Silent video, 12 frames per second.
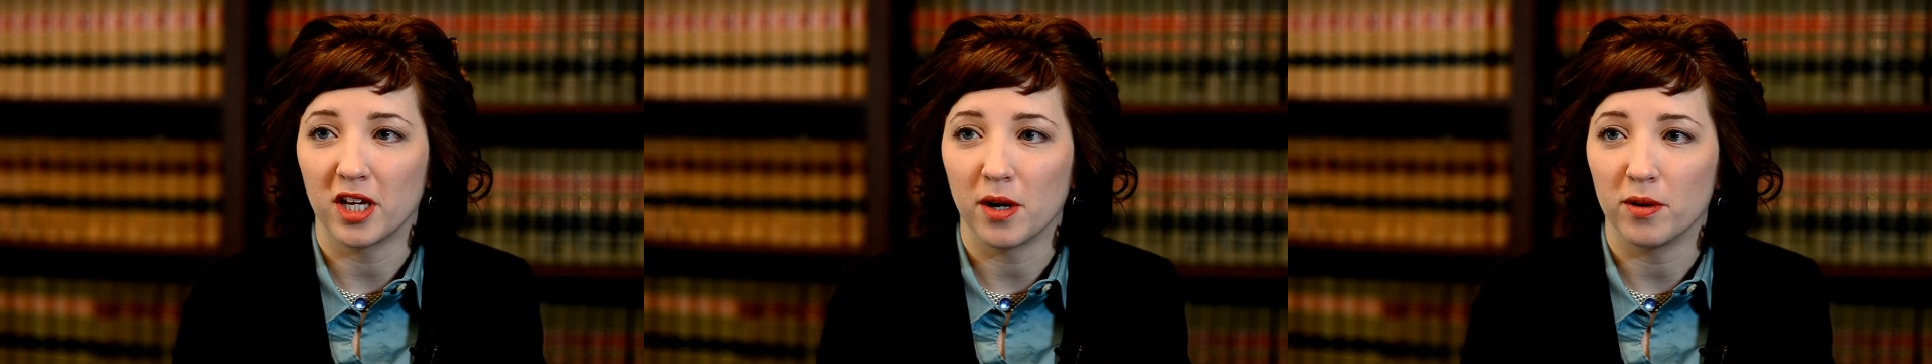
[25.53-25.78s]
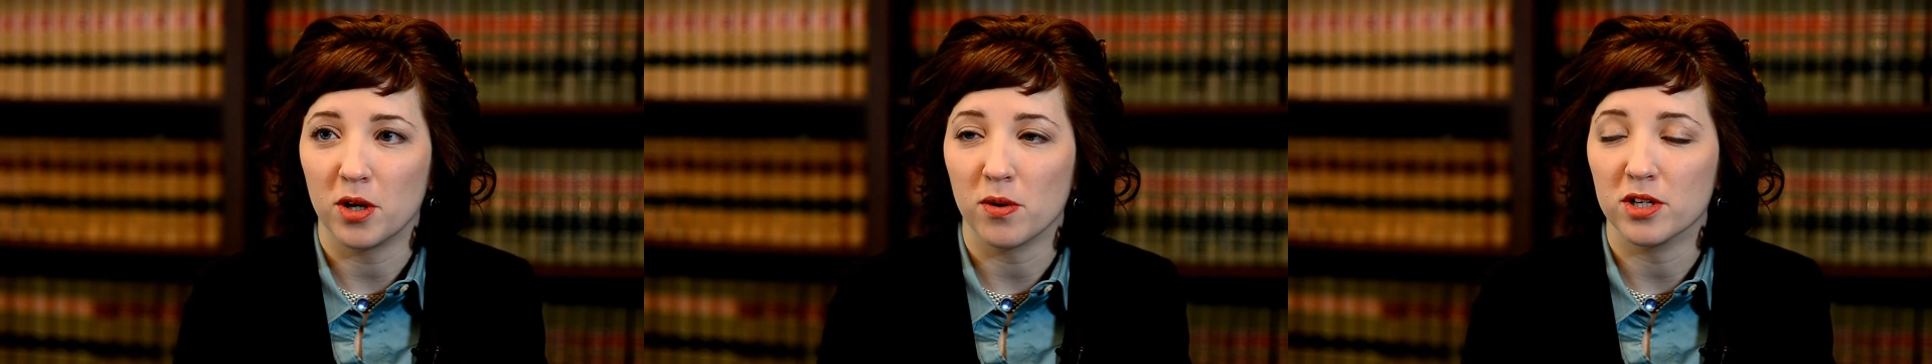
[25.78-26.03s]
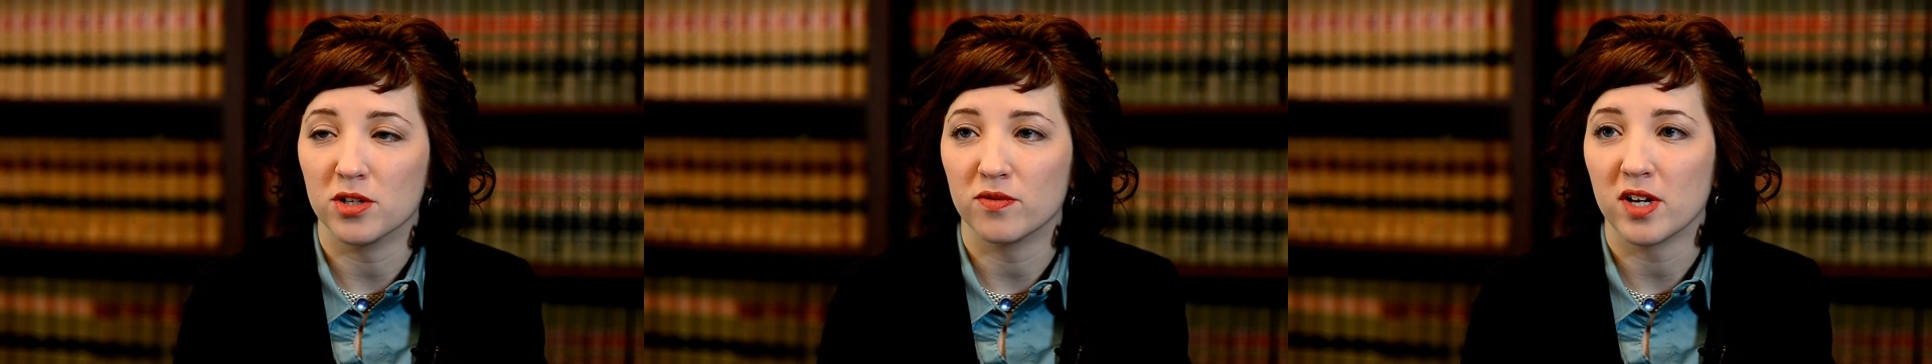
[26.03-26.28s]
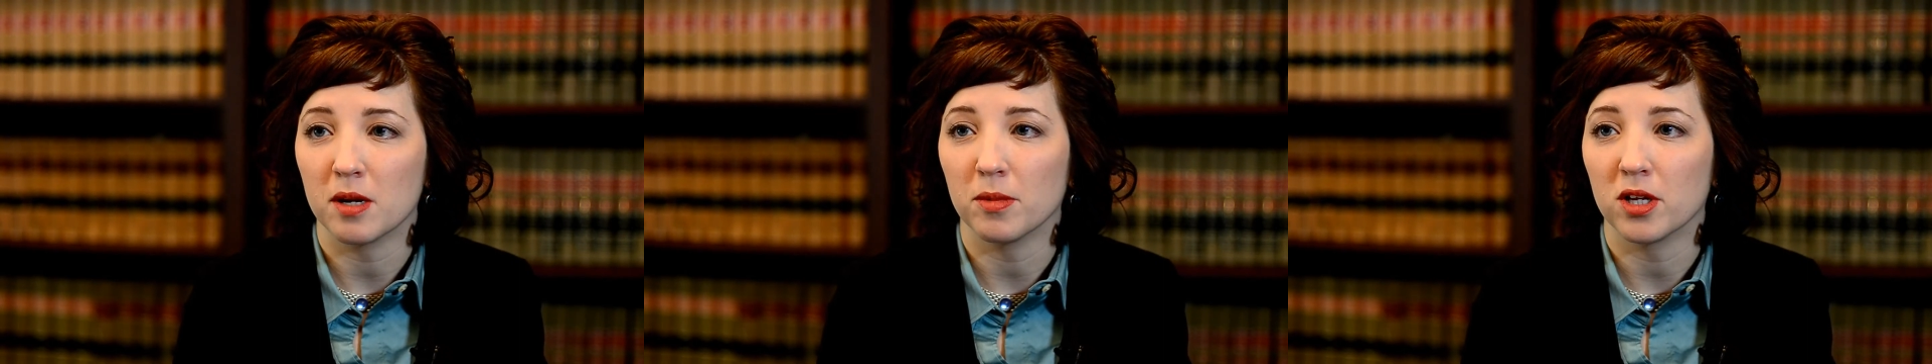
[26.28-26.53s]
I would go into
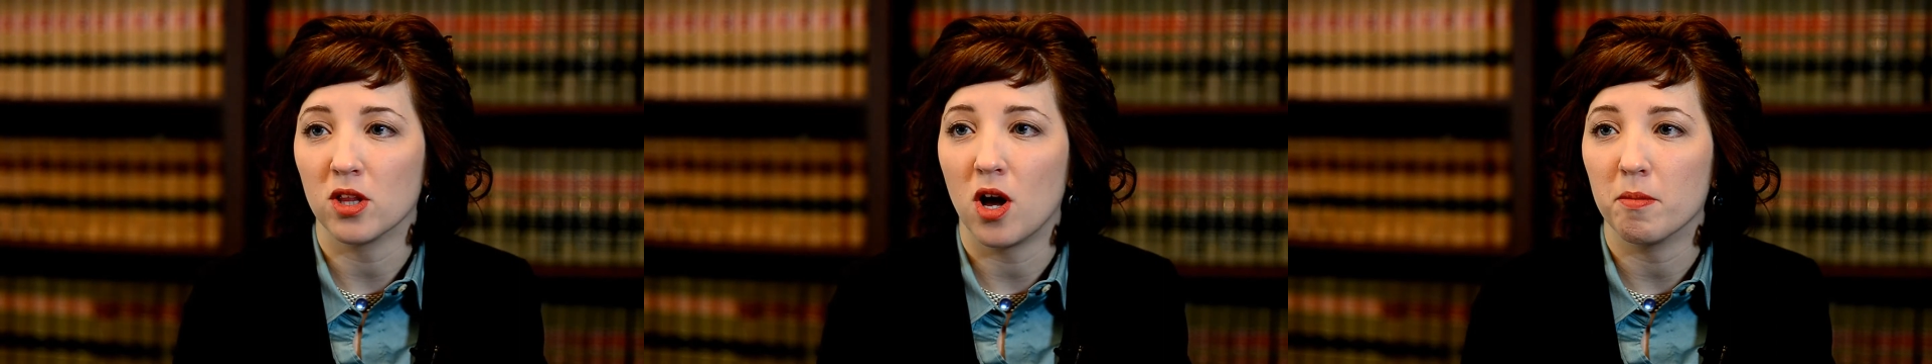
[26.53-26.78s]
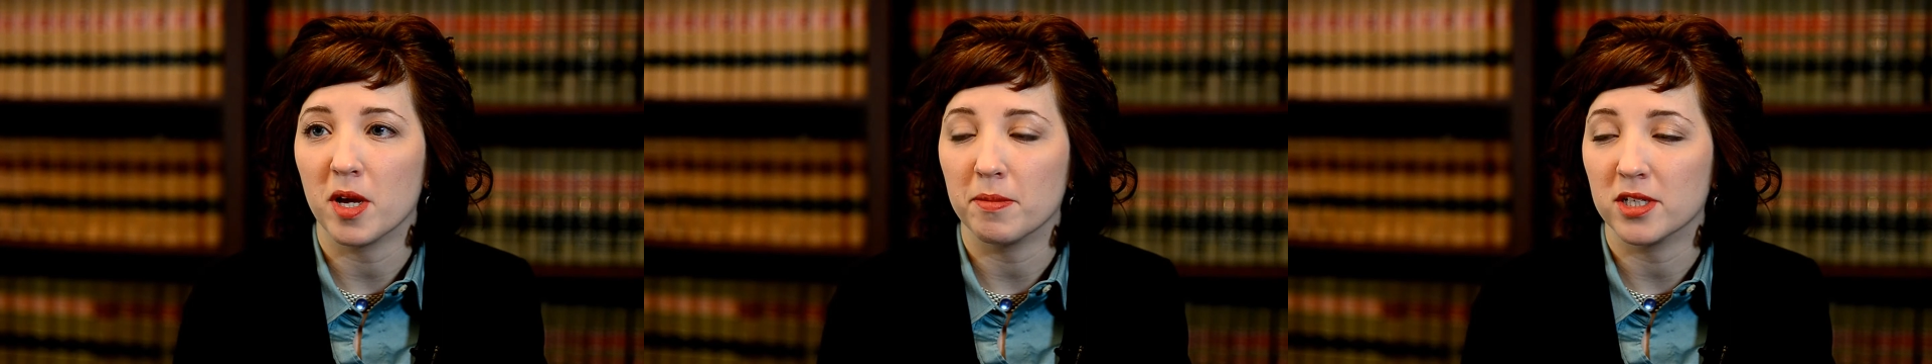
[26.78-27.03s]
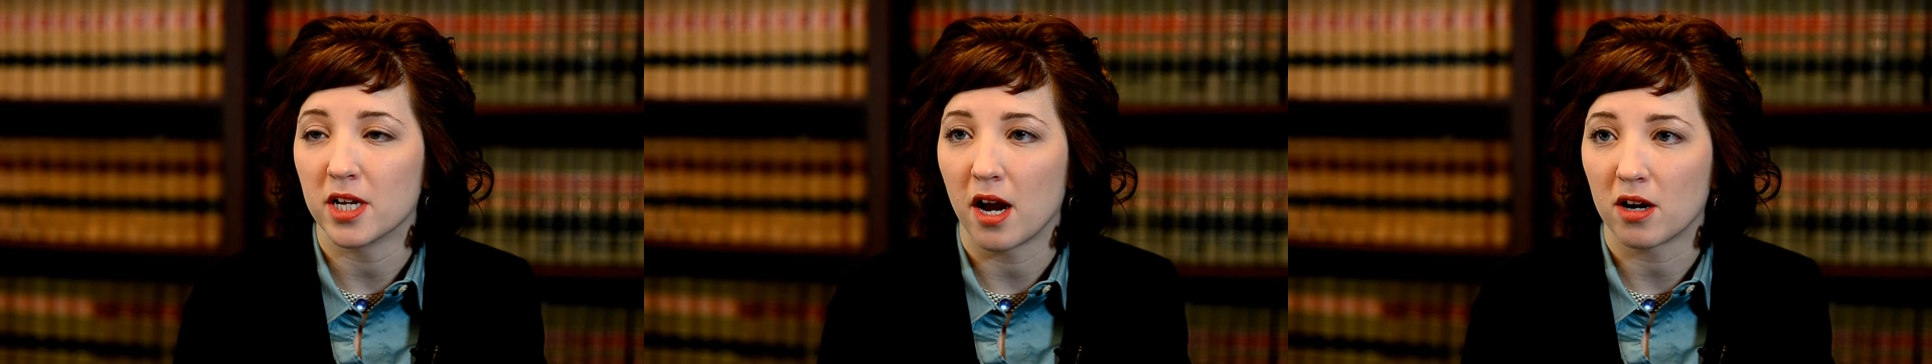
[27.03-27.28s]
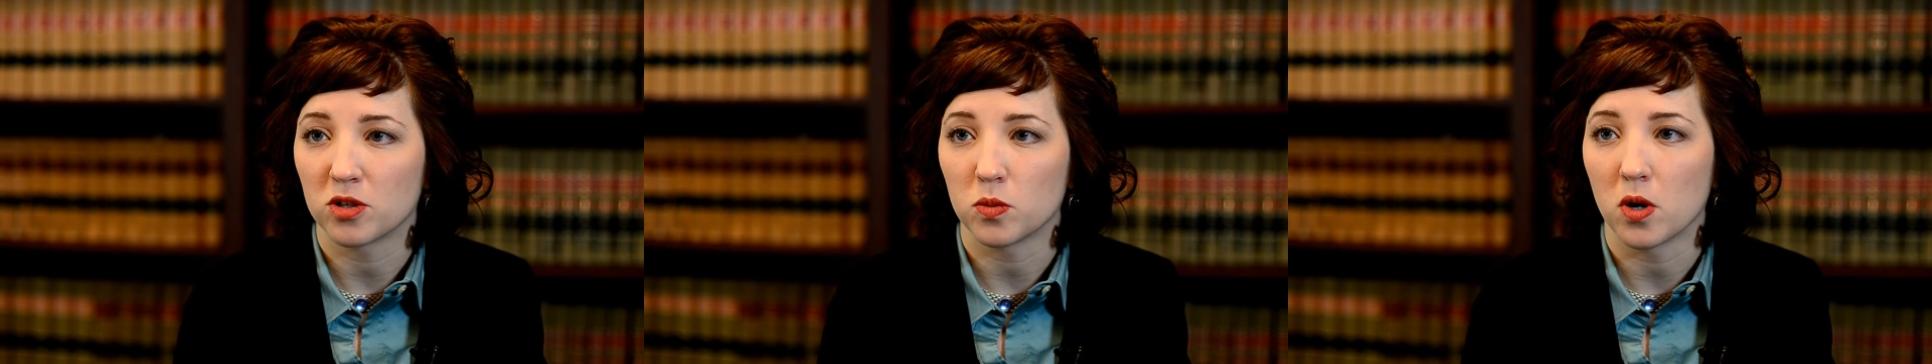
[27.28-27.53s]
family law, maybe
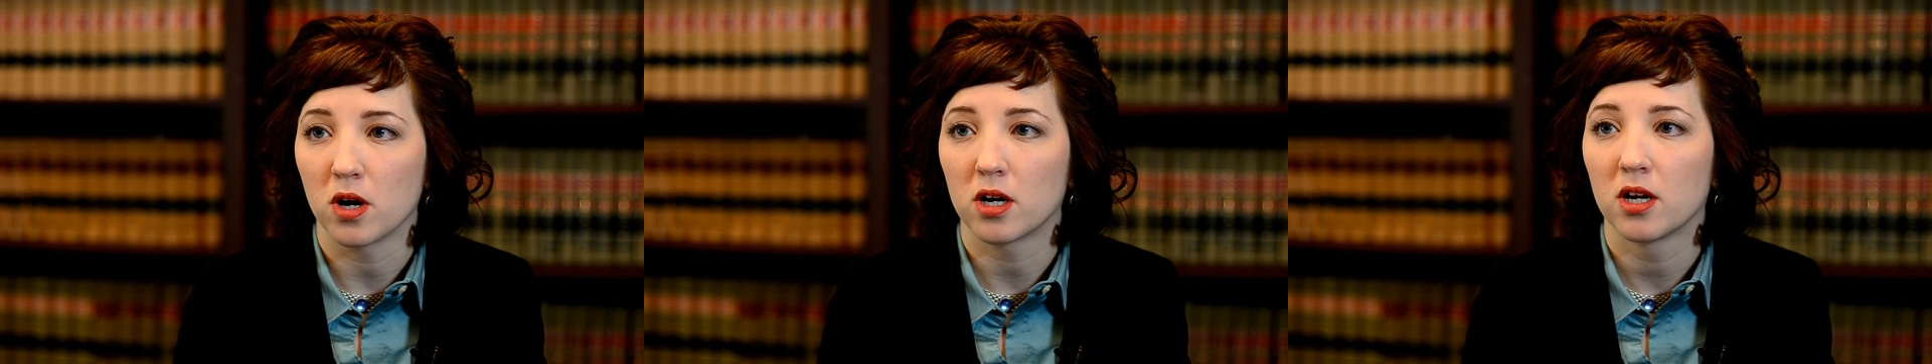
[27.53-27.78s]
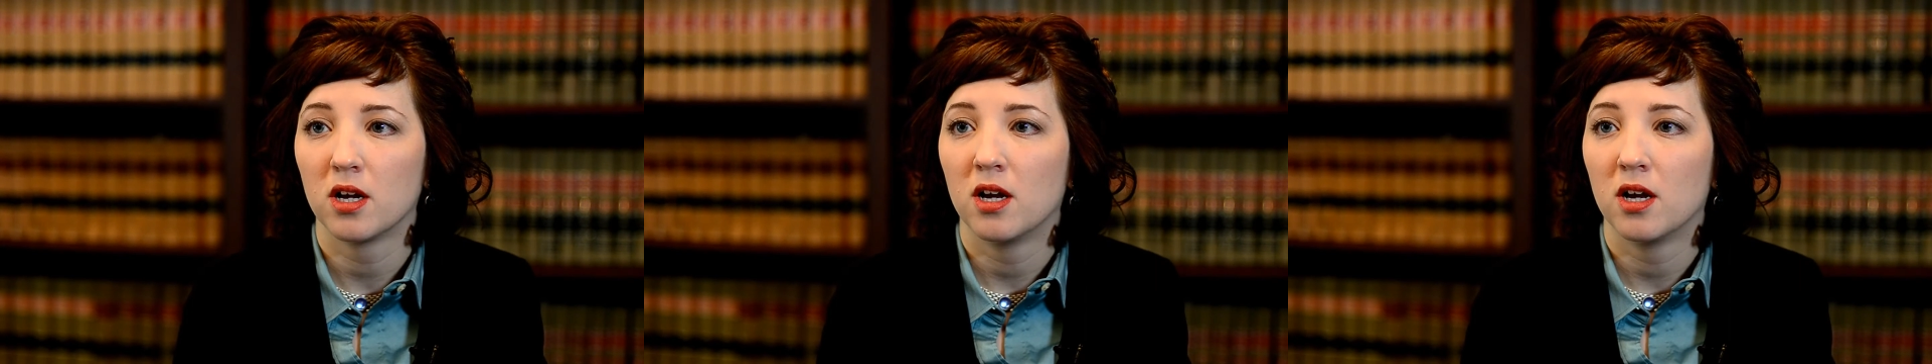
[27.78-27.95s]
tax work